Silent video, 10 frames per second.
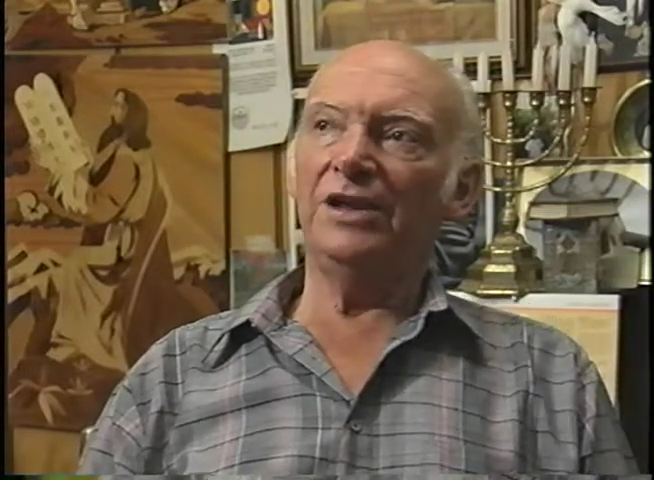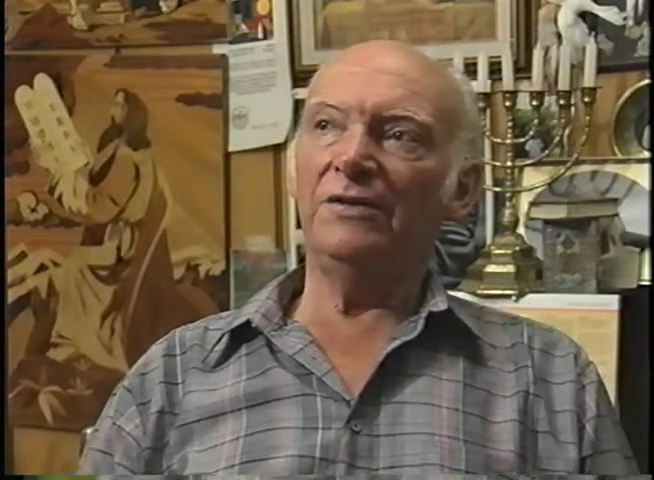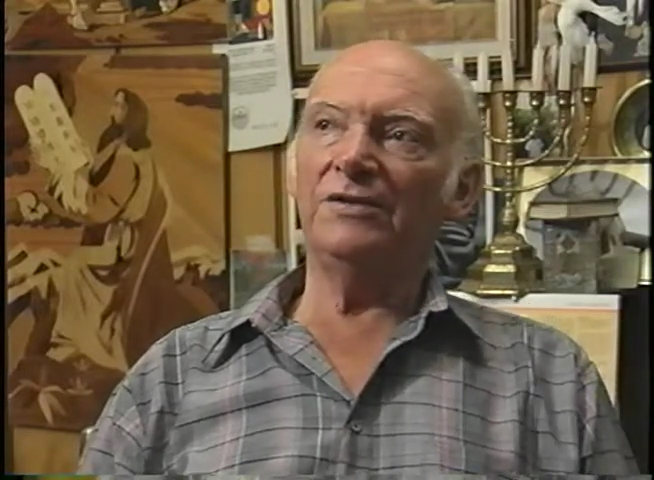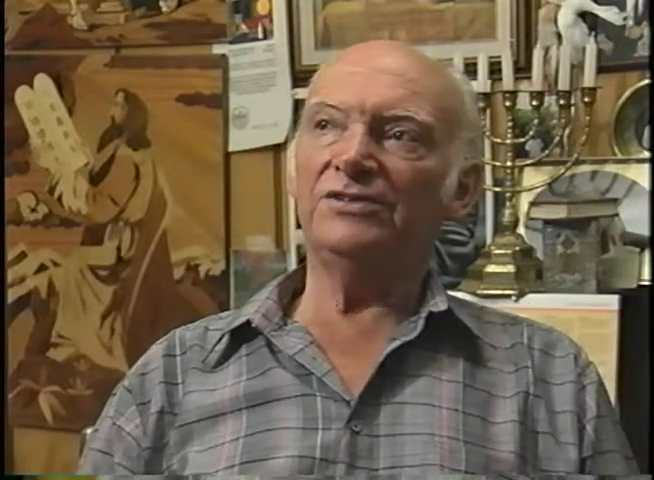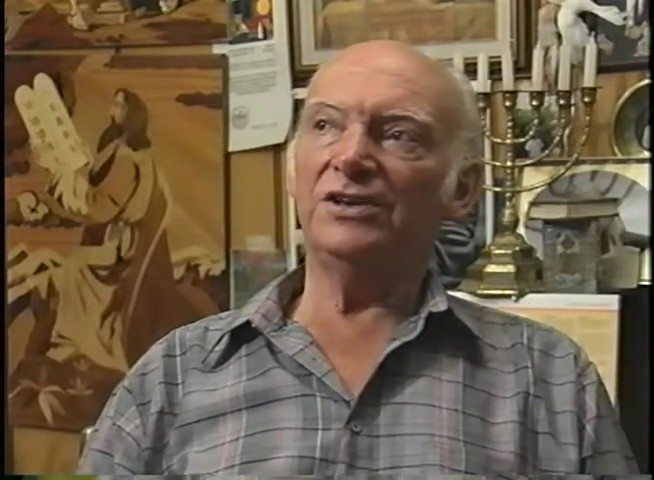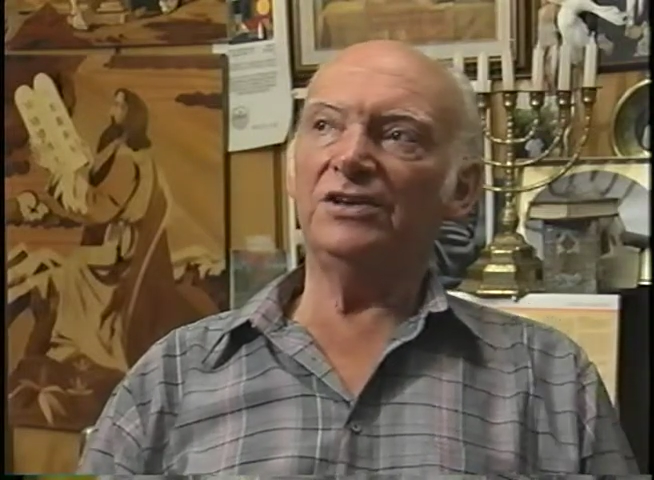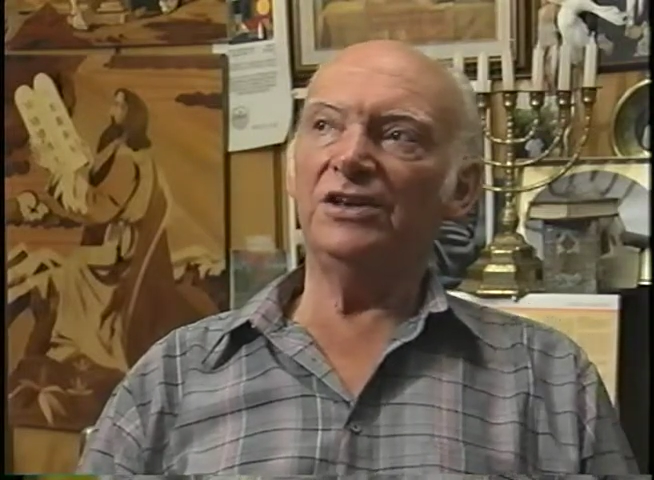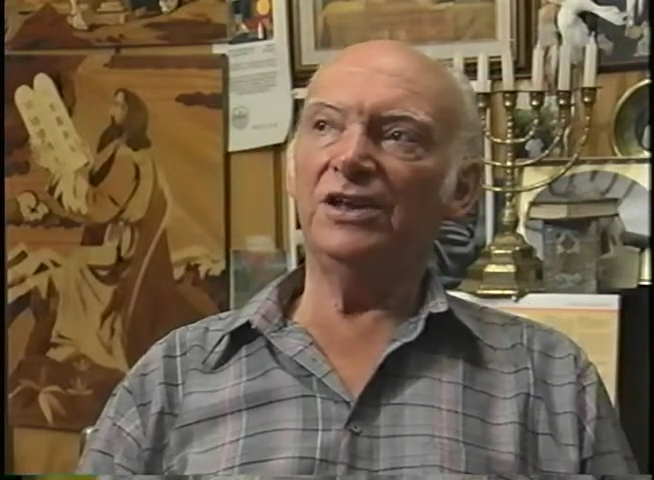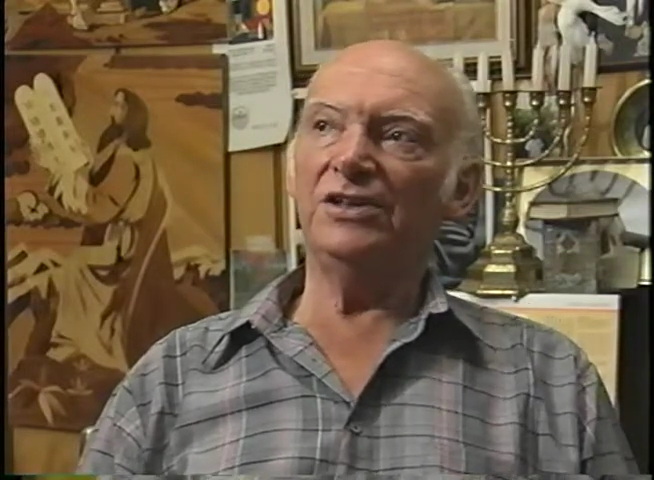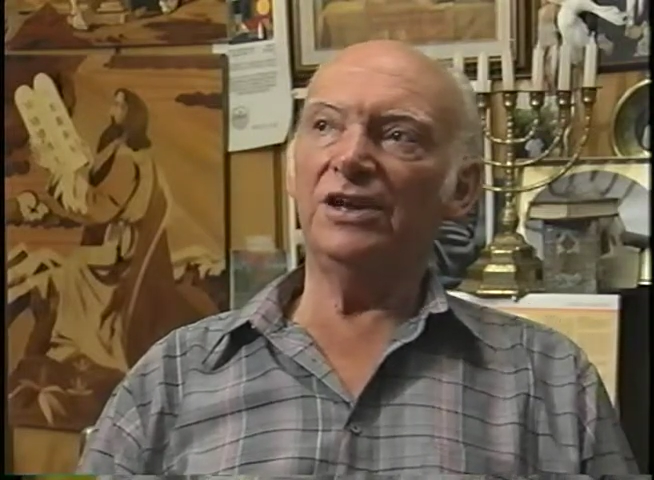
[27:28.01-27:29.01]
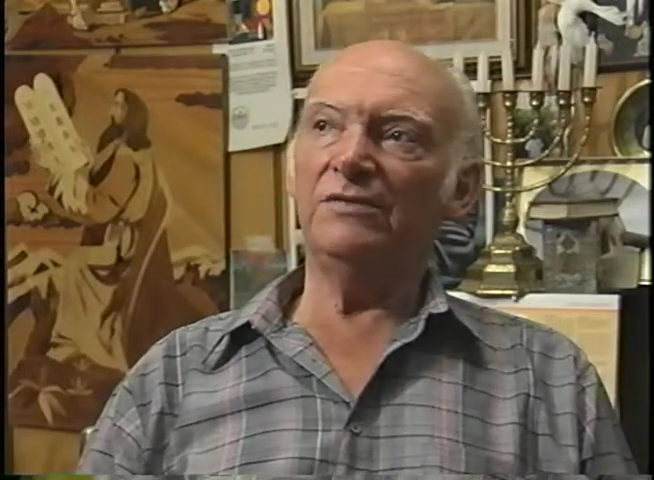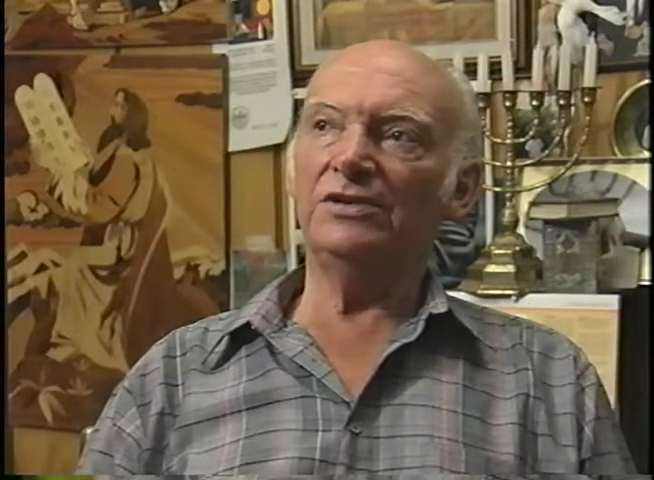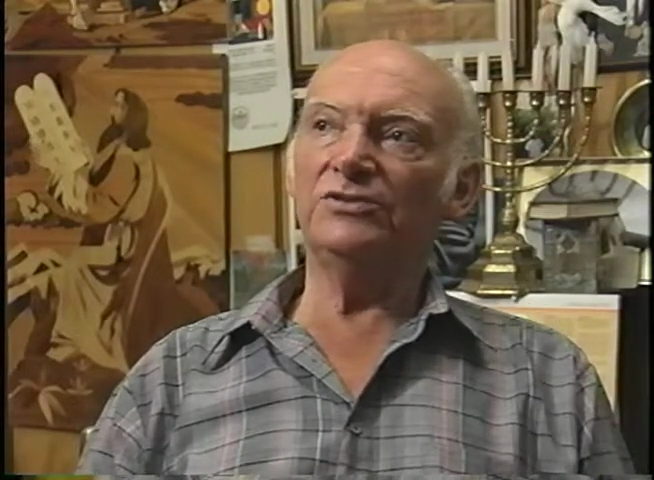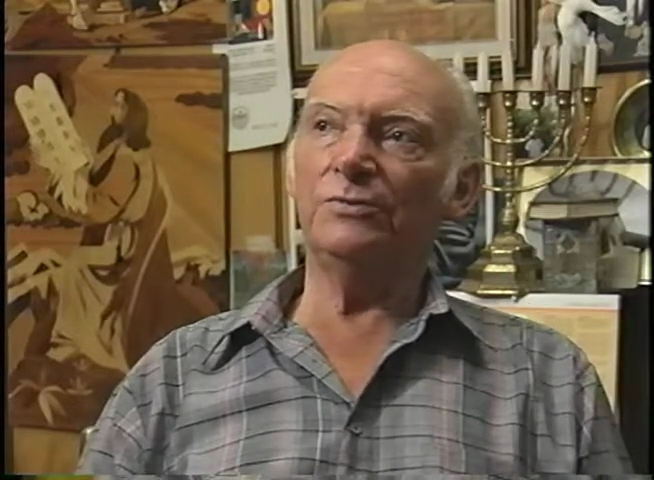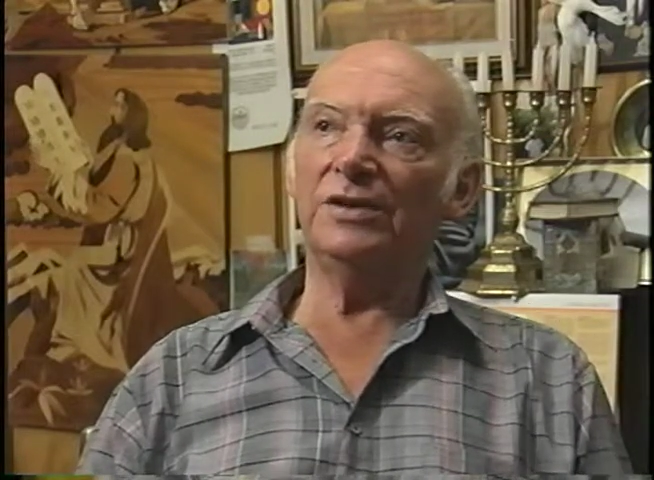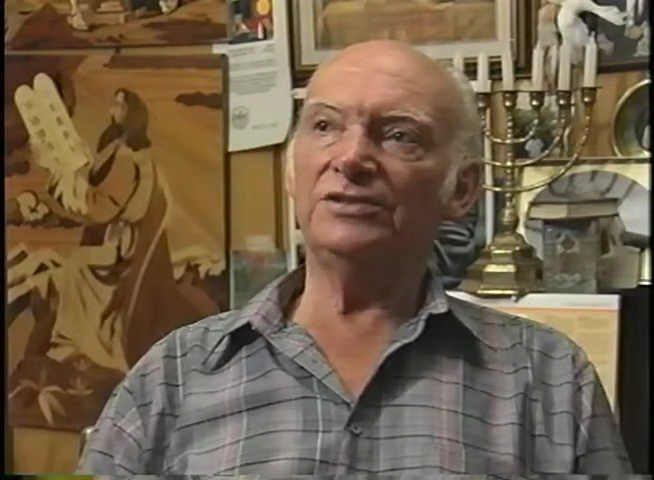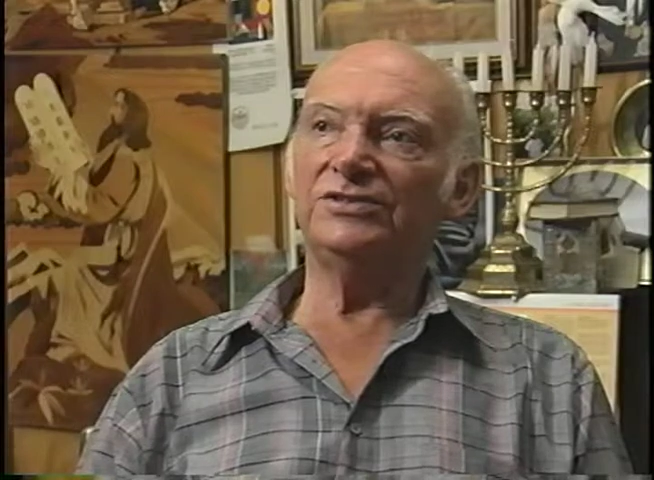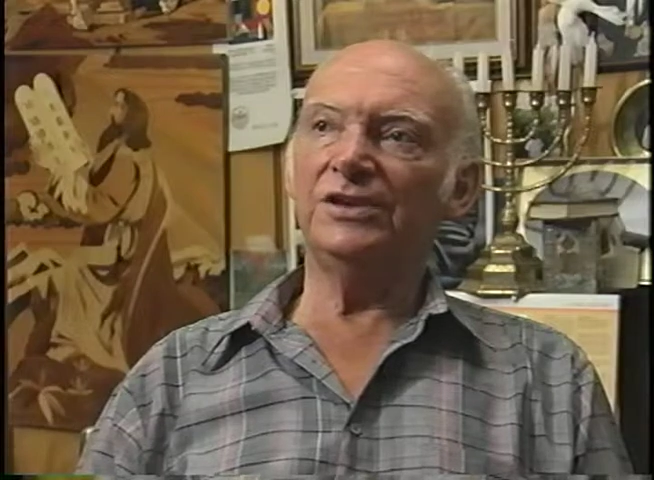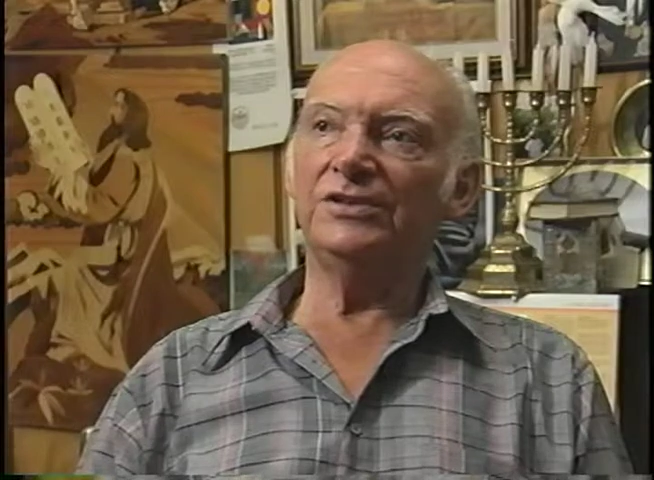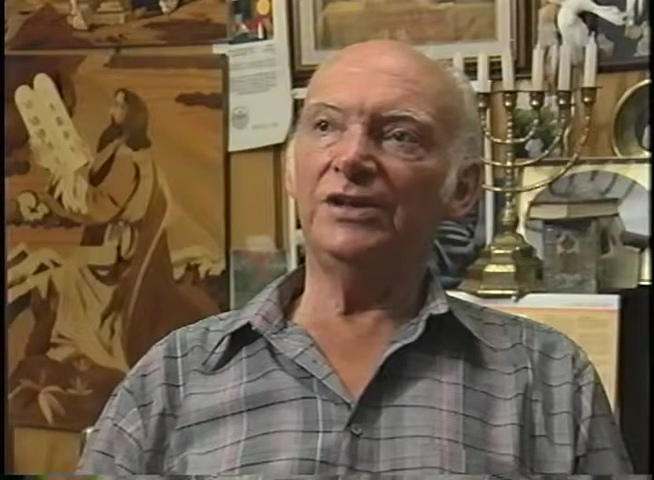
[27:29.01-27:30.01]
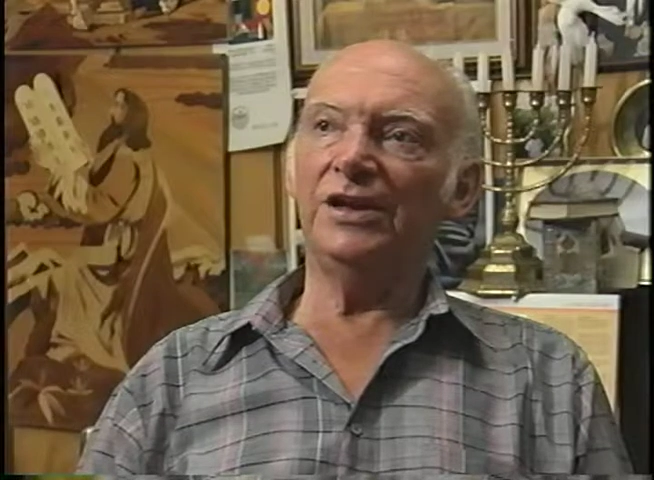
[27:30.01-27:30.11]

I was a kid. I was once on